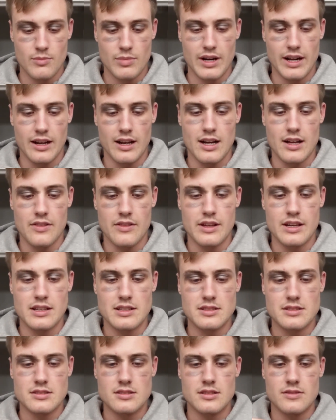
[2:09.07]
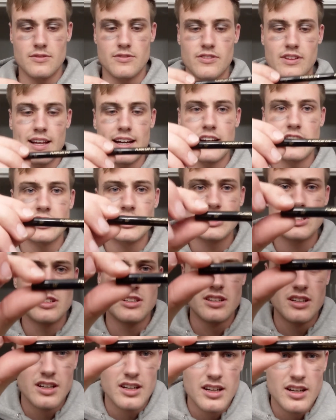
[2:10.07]
But I got this flash
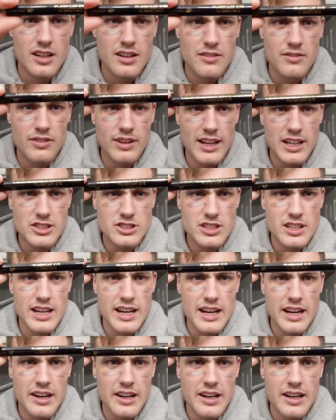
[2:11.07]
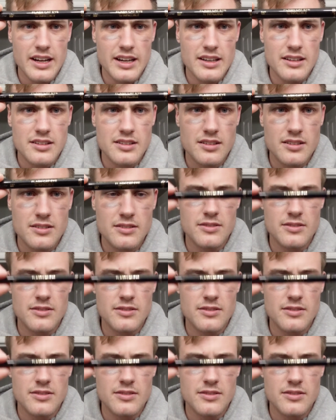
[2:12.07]
cat eye